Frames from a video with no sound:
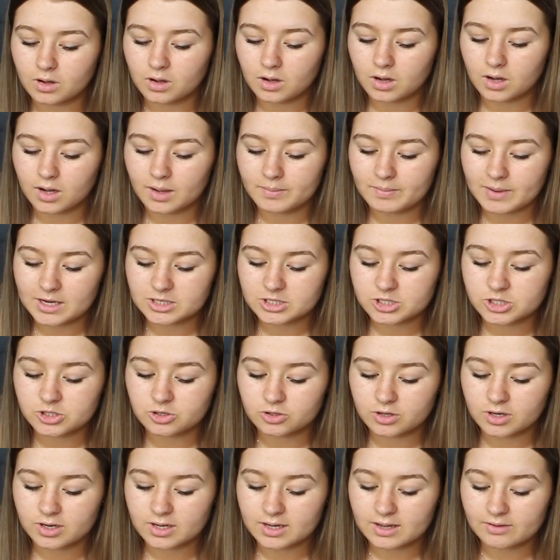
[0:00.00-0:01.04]
I'm actually
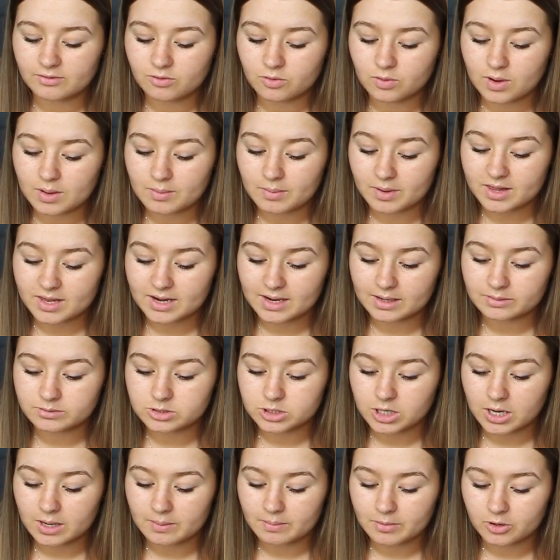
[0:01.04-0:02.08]
not going to give away my
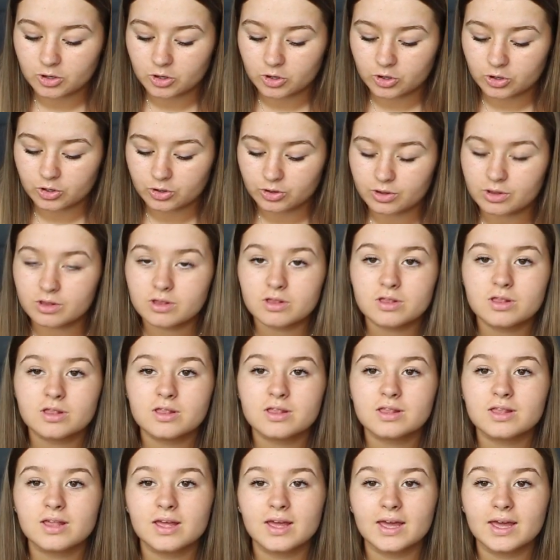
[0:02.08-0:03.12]
Snapchat
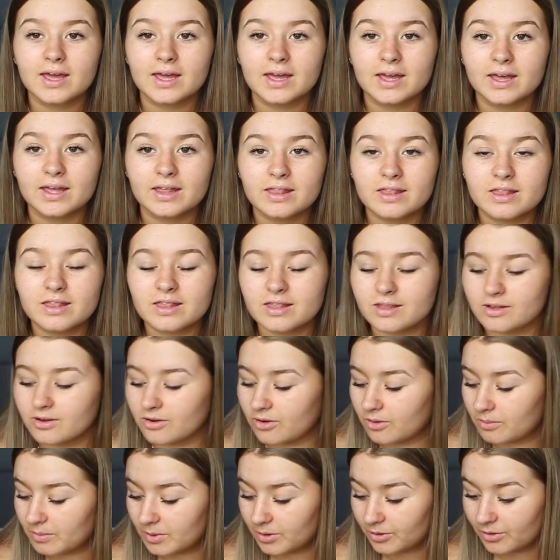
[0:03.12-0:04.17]
because it's, oh my